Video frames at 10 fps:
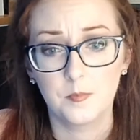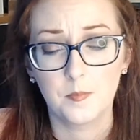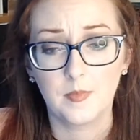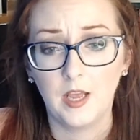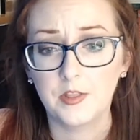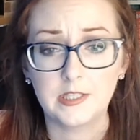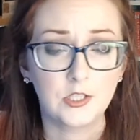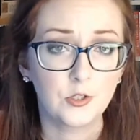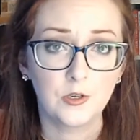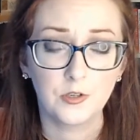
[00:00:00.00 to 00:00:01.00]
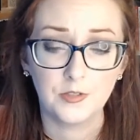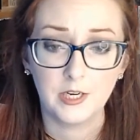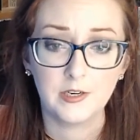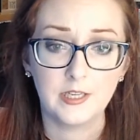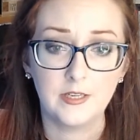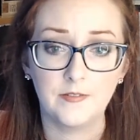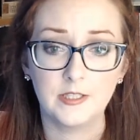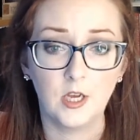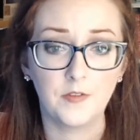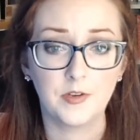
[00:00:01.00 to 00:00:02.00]
how this historical narrative is
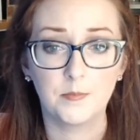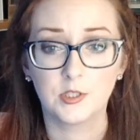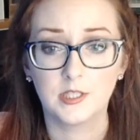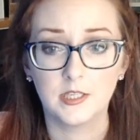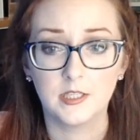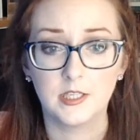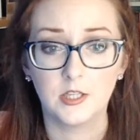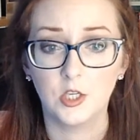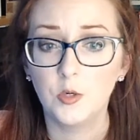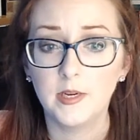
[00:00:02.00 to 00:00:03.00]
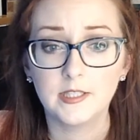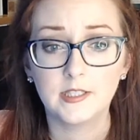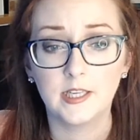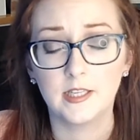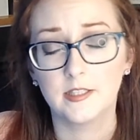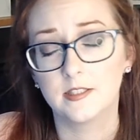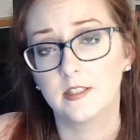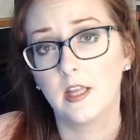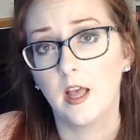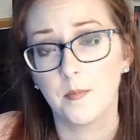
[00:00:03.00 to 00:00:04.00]
often presented in the U.S. as
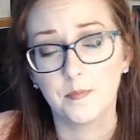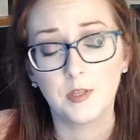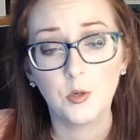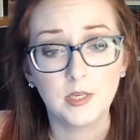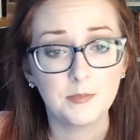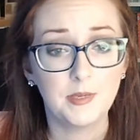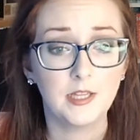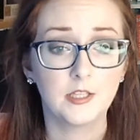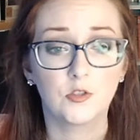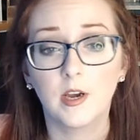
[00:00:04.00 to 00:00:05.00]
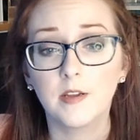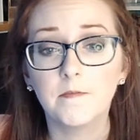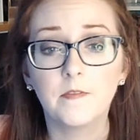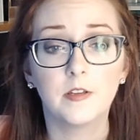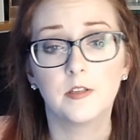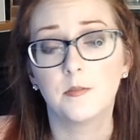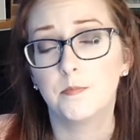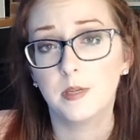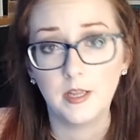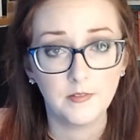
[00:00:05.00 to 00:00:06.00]
the U.S. being this triumphant,
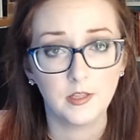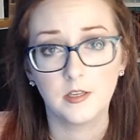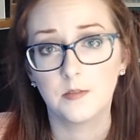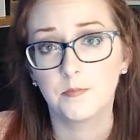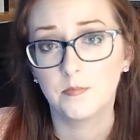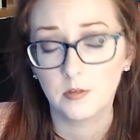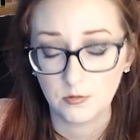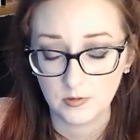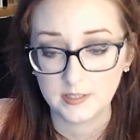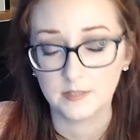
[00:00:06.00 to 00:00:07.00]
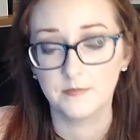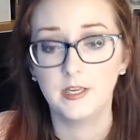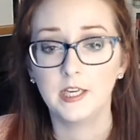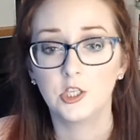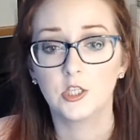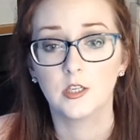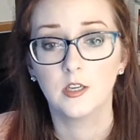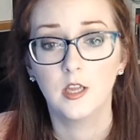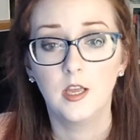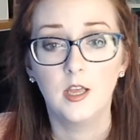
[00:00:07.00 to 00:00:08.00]
benevolent, progressive nation.
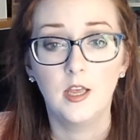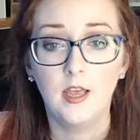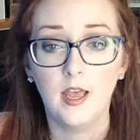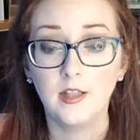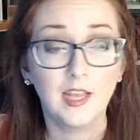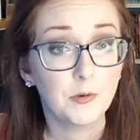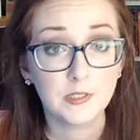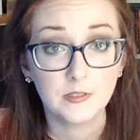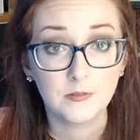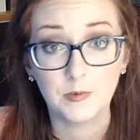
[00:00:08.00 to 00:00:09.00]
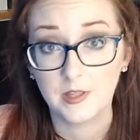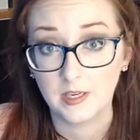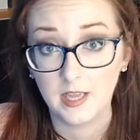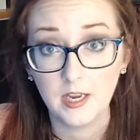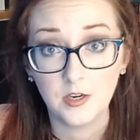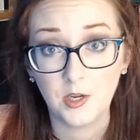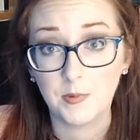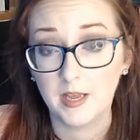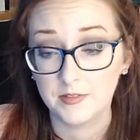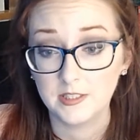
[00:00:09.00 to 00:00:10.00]
And like within Canada,
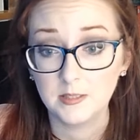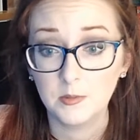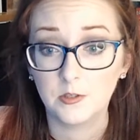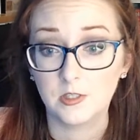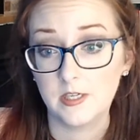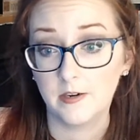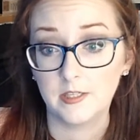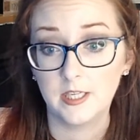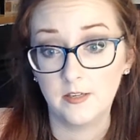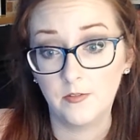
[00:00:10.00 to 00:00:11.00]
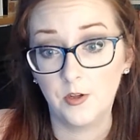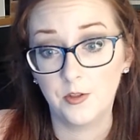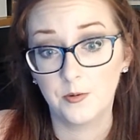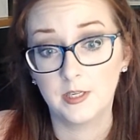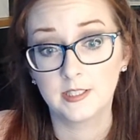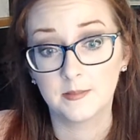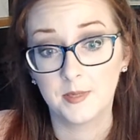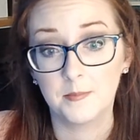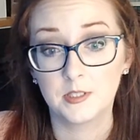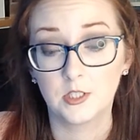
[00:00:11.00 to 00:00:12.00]
we have a similar narrative, although it is
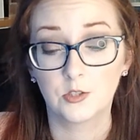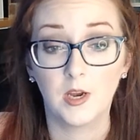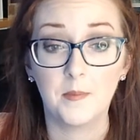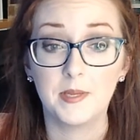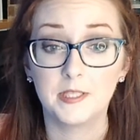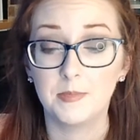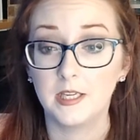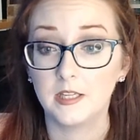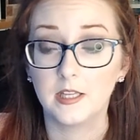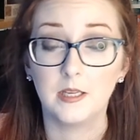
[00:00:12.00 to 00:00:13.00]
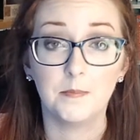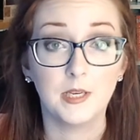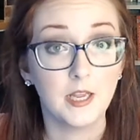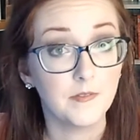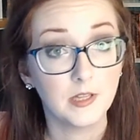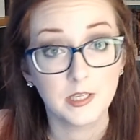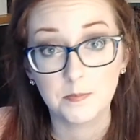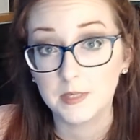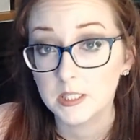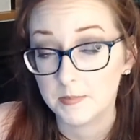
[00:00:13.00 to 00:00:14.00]
sometimes described as being the benevolent
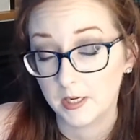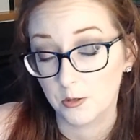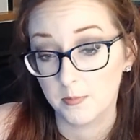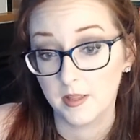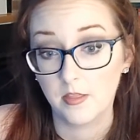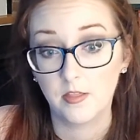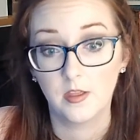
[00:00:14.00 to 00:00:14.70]
peacemaker myth.